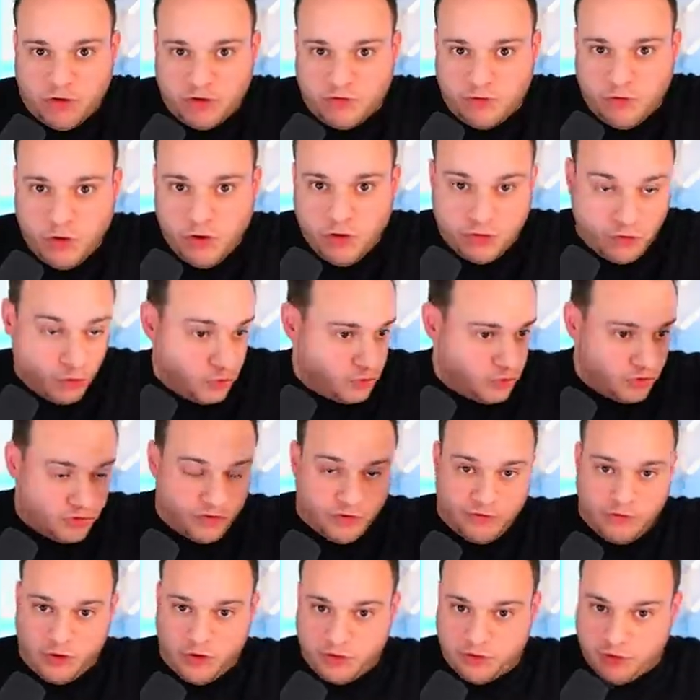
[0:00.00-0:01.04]
the first verse or
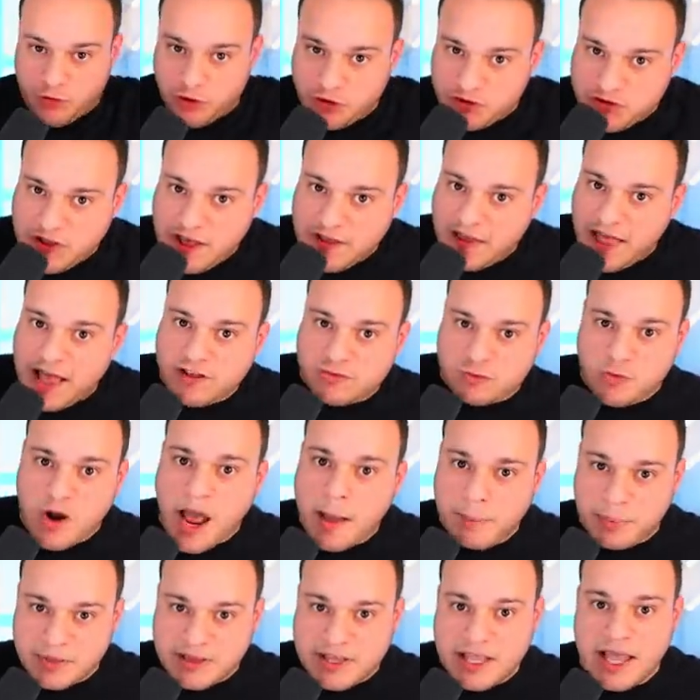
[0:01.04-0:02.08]
just the first verse and that last
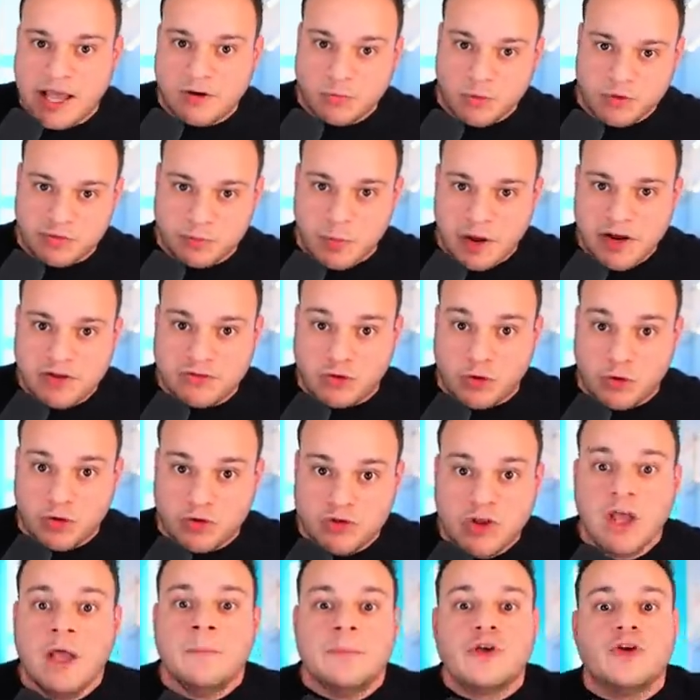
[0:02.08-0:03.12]
rap at the end with Spice
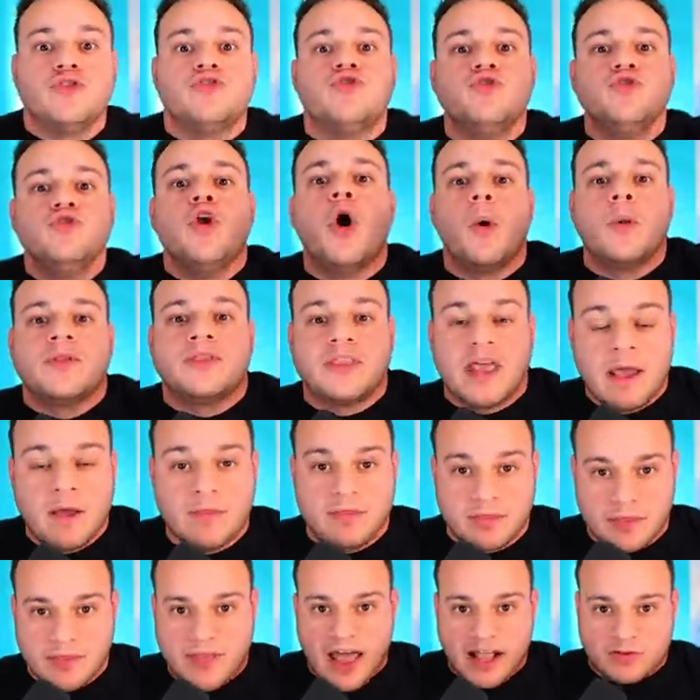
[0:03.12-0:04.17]
Girls because you know what
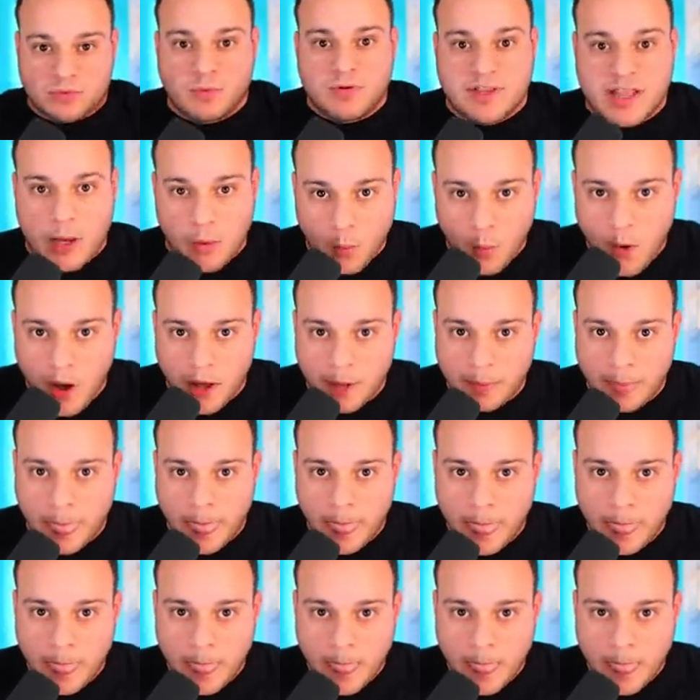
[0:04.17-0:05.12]
they that's what they want.